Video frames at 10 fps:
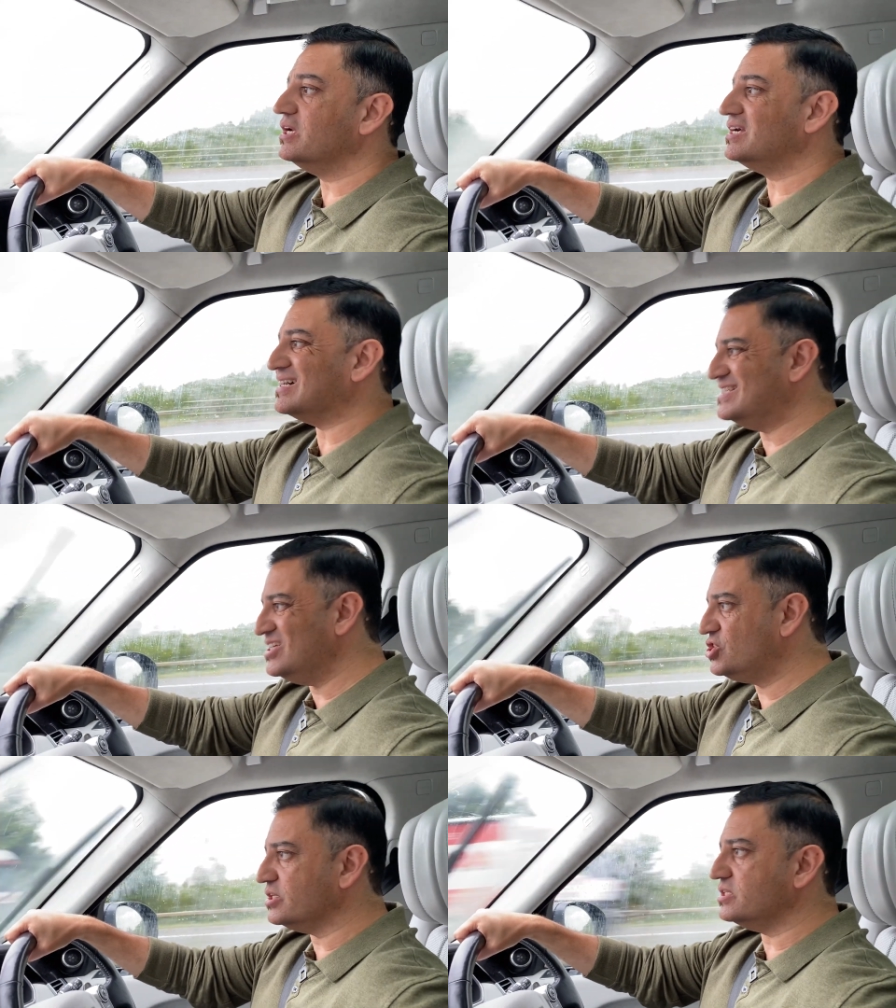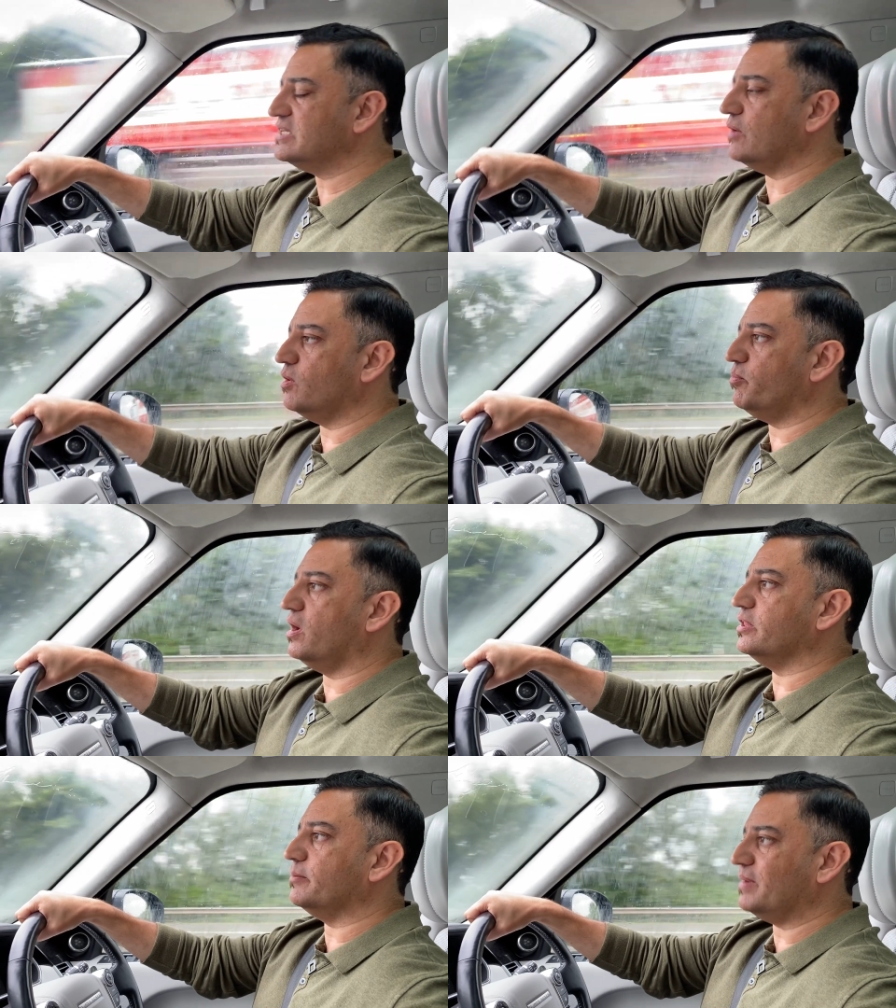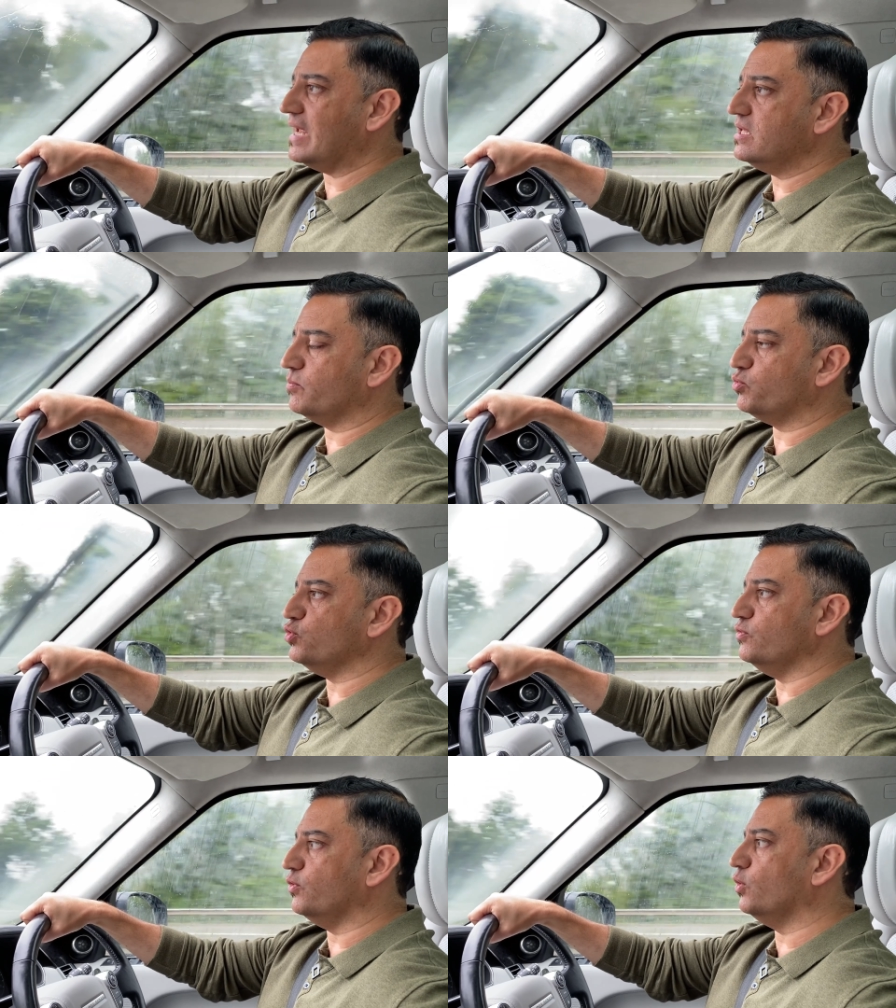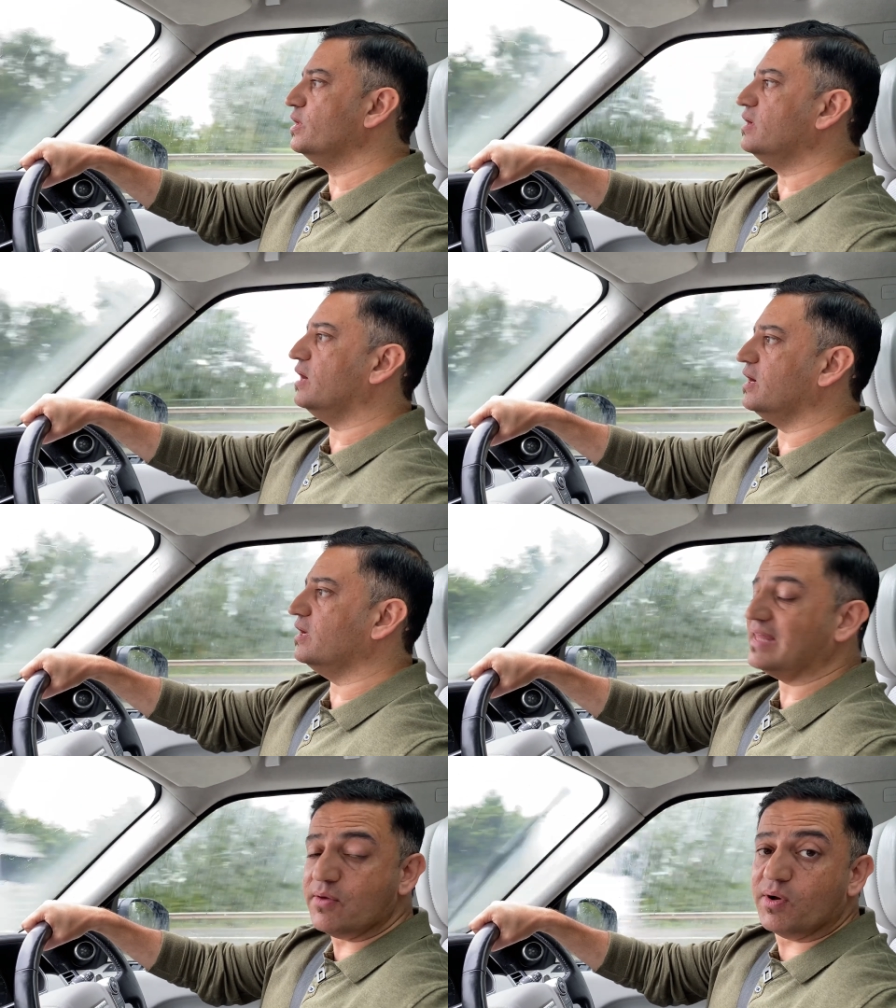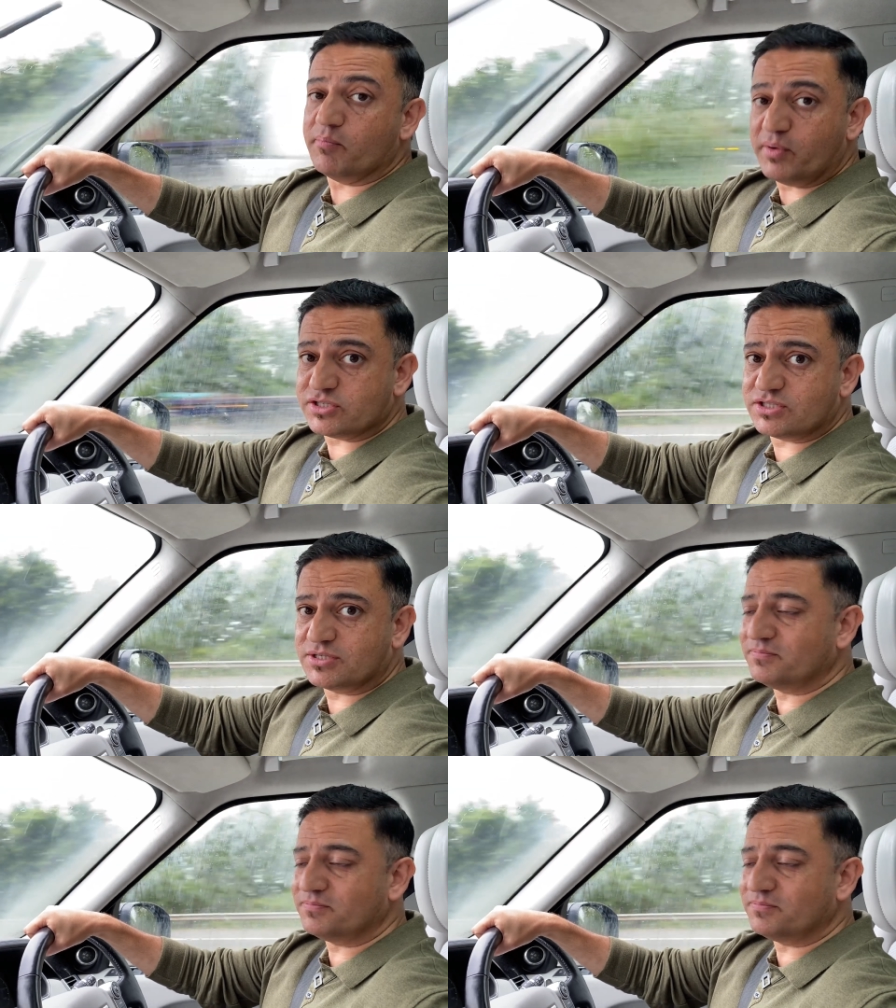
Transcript: conditions that were part of the planning approval, uh, they went bust.